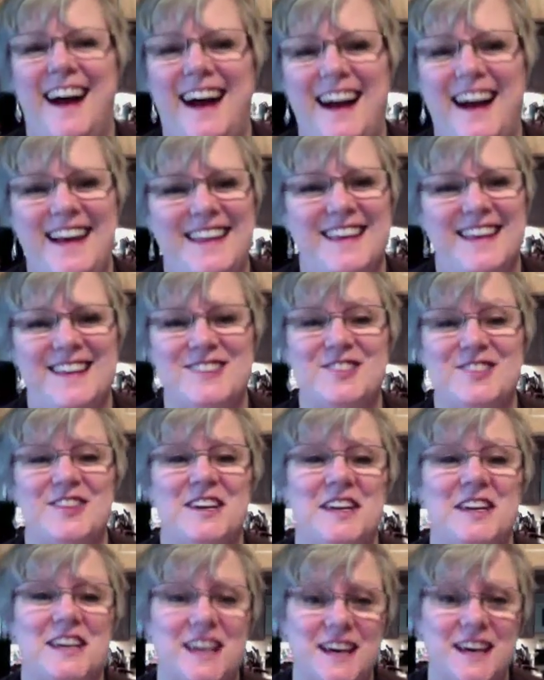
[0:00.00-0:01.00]
think he's going to
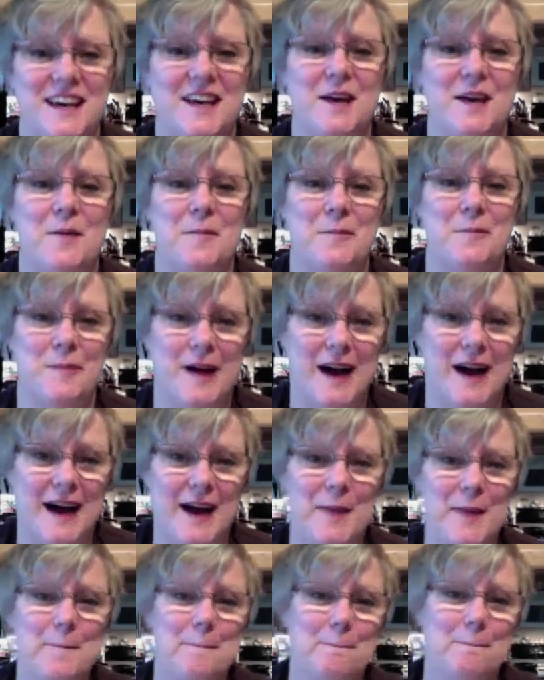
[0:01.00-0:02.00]
kick my
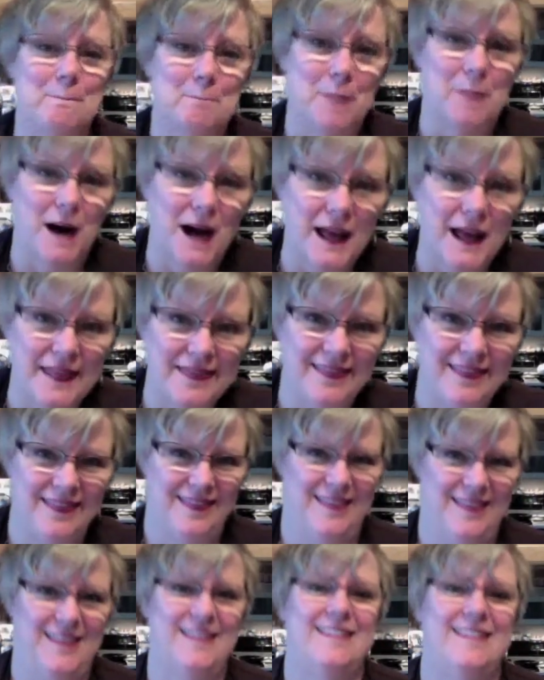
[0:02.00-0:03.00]
butt
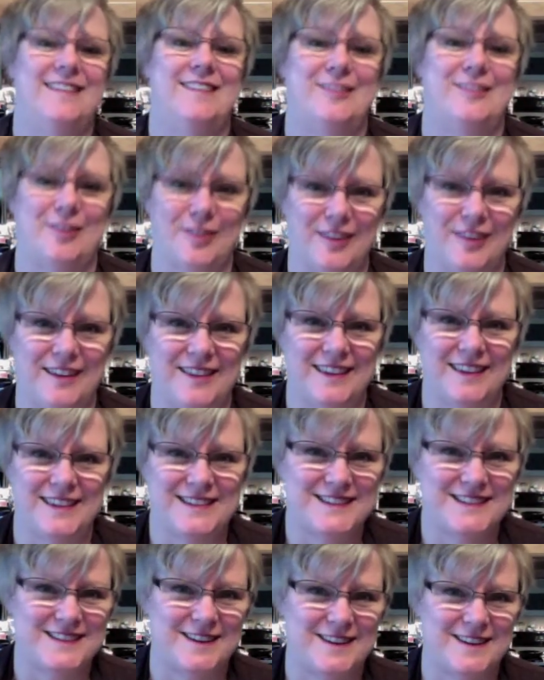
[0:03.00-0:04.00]
during
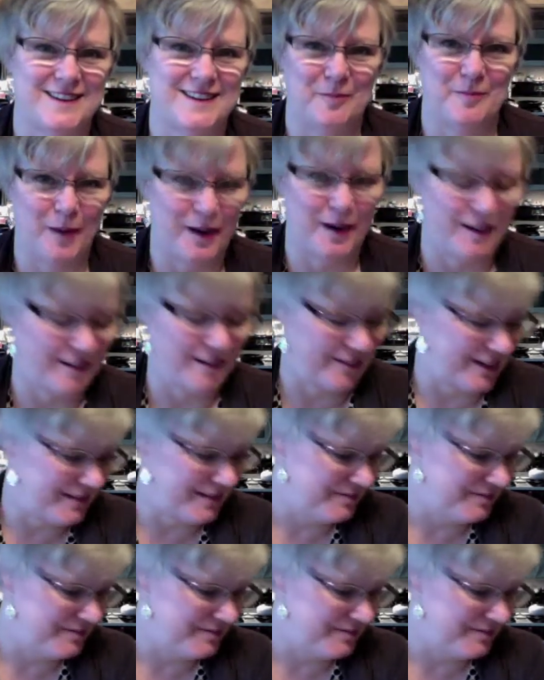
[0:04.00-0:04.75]
this um, part of it.